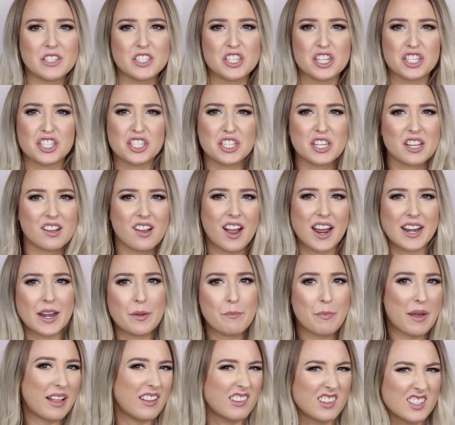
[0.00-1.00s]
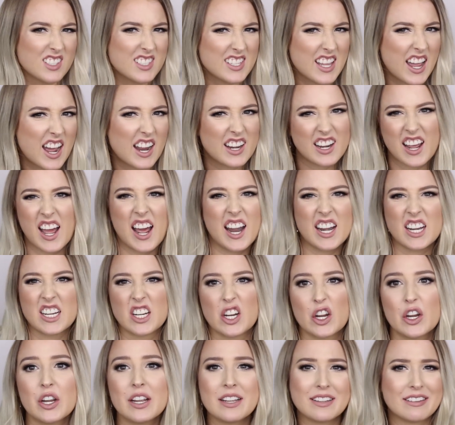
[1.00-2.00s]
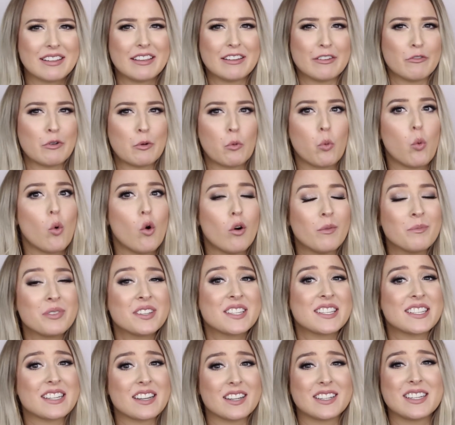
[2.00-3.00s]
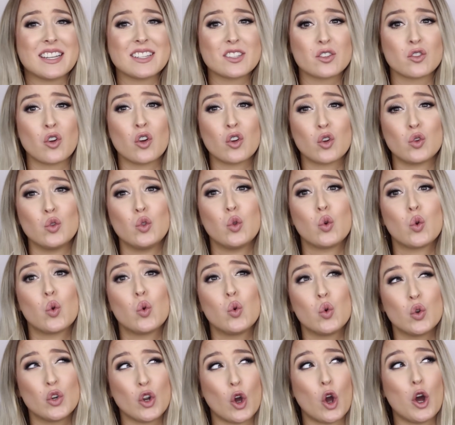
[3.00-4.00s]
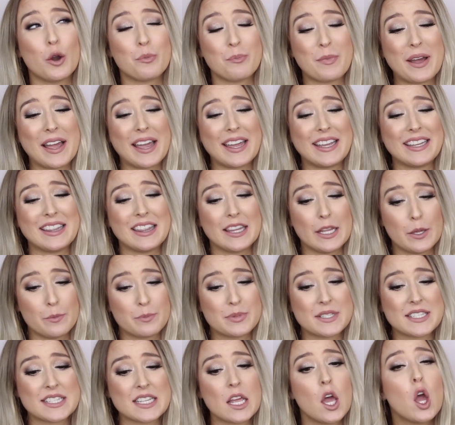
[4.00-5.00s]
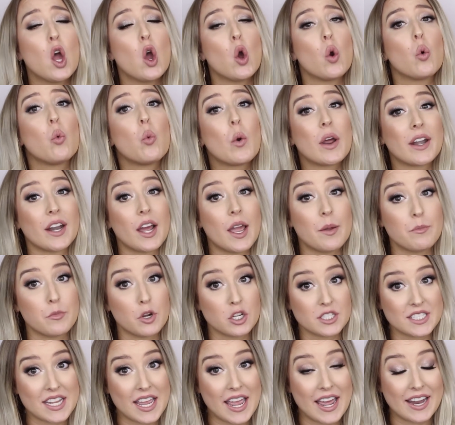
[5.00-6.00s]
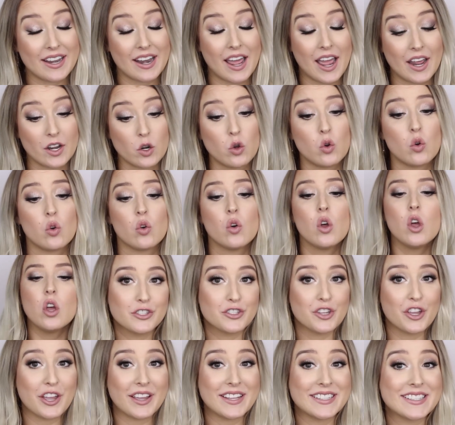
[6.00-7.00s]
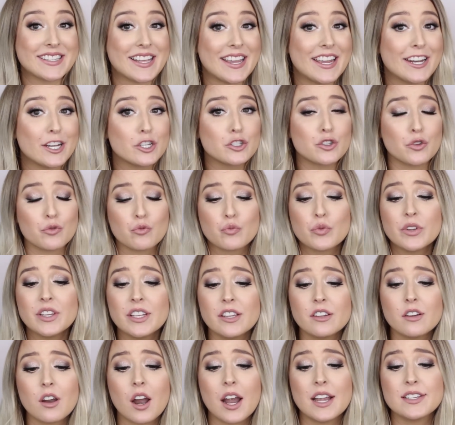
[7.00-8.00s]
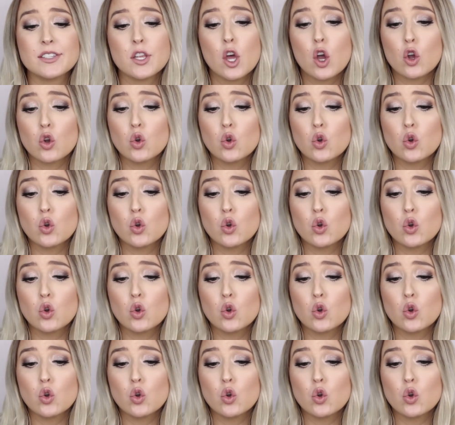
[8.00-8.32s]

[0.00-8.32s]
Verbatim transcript: just to kind of balance out. I don't know, it, it, warmth does not look good on my lips when I'm not tan at all. So you can see it is really nice,